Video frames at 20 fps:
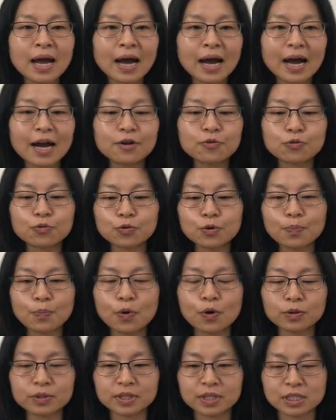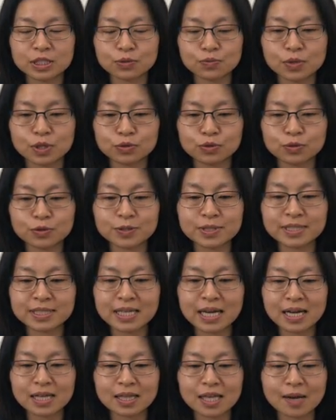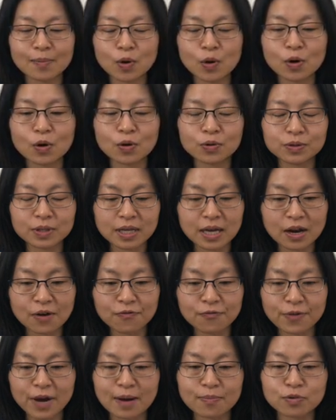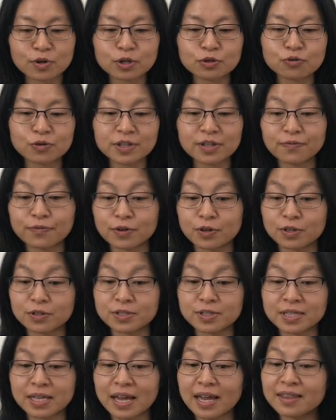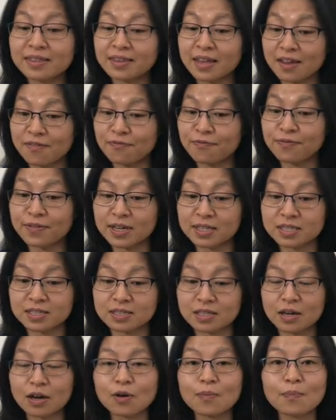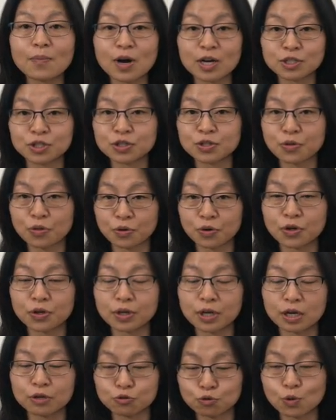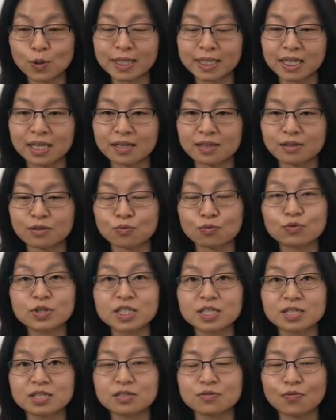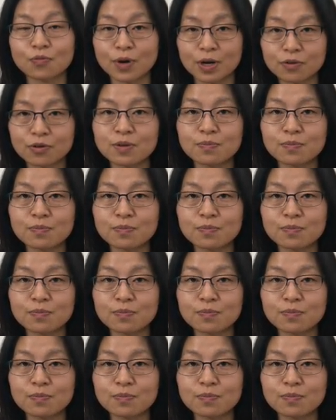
I report this one to Scilab on uh, February twenty-first, and they fixed uh, March third, uh, twentieth, which is very